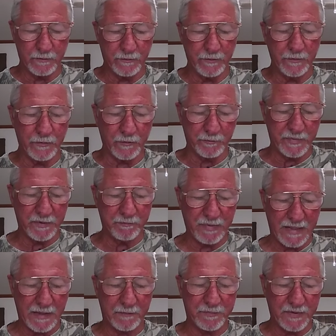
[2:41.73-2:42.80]
You're going to be
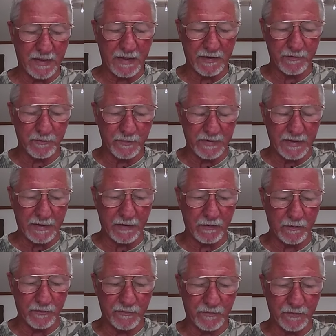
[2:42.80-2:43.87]
baptized with that
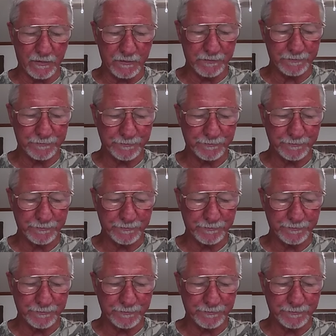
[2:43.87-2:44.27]
also.